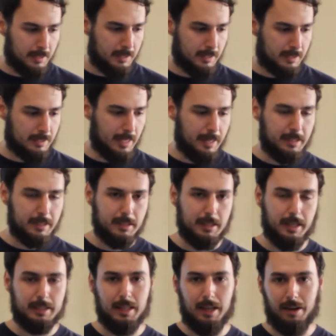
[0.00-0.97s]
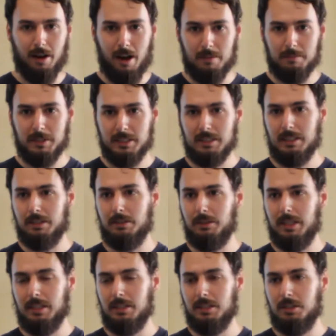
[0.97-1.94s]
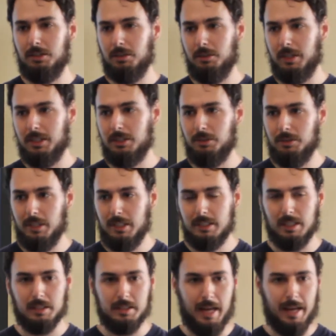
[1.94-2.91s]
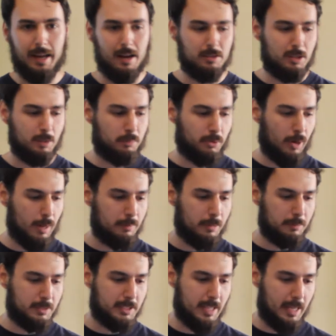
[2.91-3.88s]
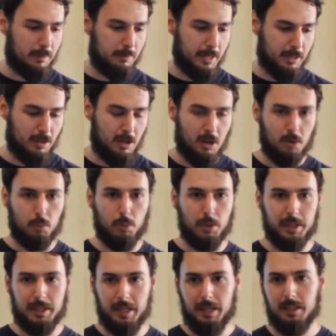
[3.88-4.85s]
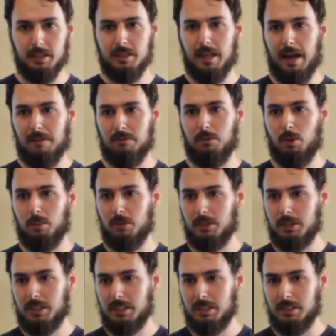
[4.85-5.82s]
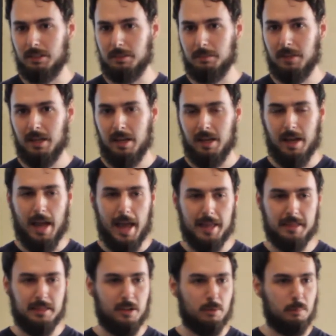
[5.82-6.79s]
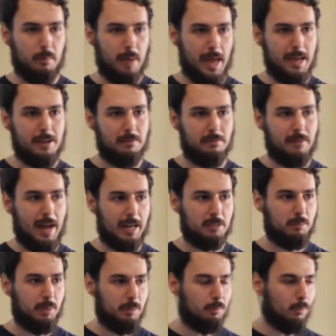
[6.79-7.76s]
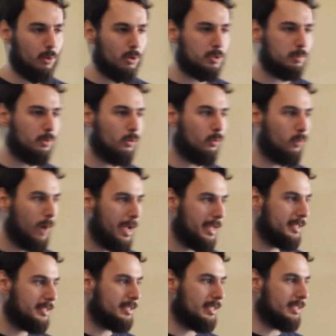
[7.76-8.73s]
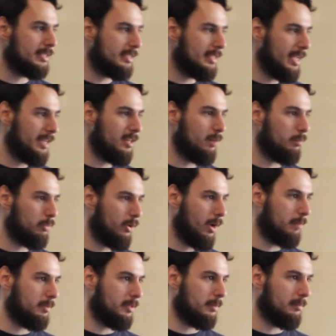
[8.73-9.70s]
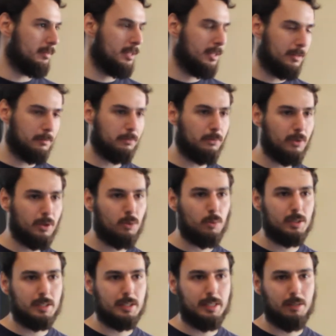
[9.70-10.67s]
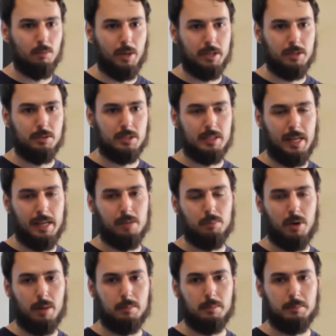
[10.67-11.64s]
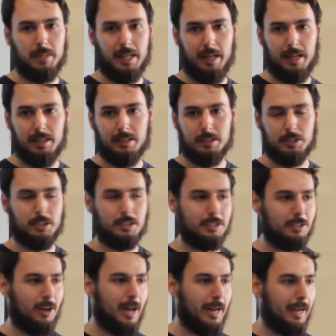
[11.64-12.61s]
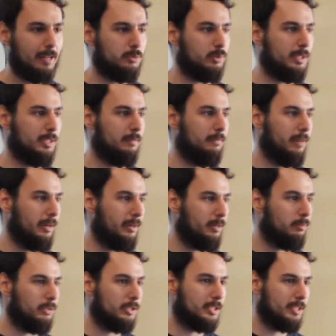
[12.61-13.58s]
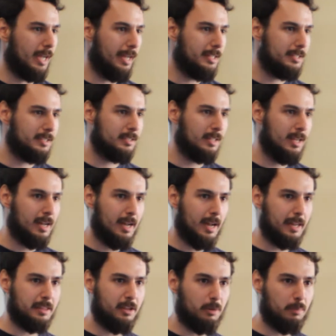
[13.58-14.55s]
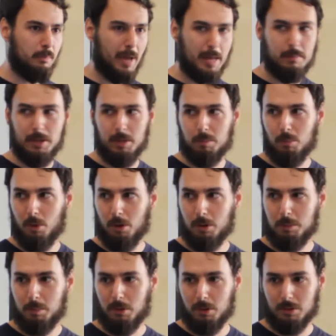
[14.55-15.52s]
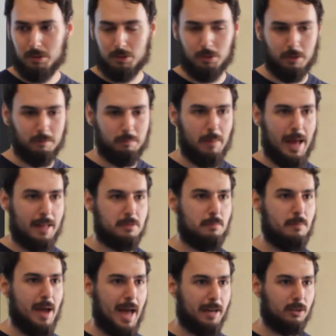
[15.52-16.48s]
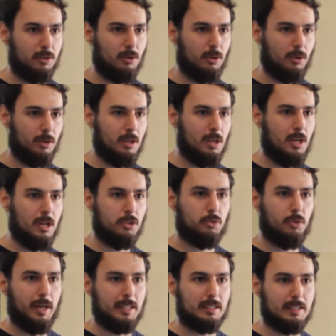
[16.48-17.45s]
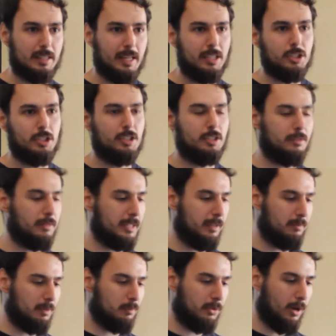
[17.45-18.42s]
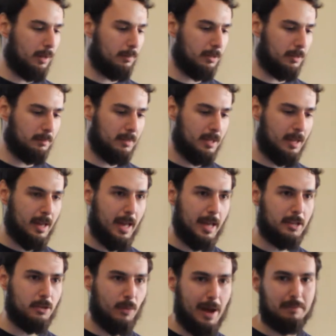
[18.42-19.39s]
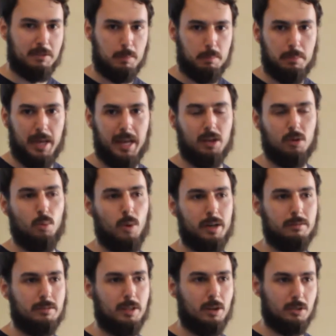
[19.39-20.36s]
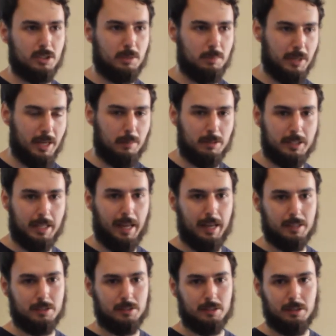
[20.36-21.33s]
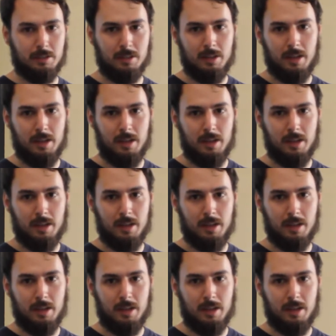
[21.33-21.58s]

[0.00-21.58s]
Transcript: The second thing that obviously you need to do is you need to lay out the problem statement within that formal system. And there may, in fact, be multiple ways to state a problem. frequently, when you state a problem in English, it's not actually very precise. And there may be multiple sort of mathematical translations of a given problem, and you have to pick one of those to be able to answer.